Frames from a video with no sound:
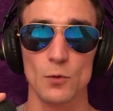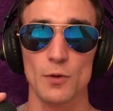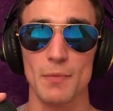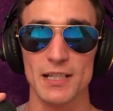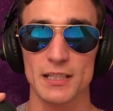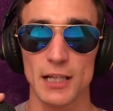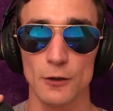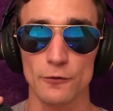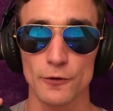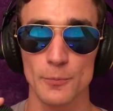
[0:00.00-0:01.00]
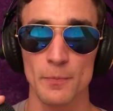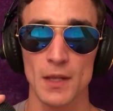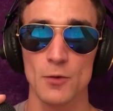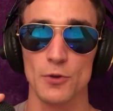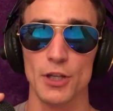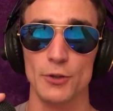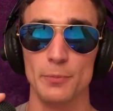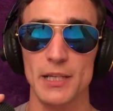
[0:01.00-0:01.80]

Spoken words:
with myself, with other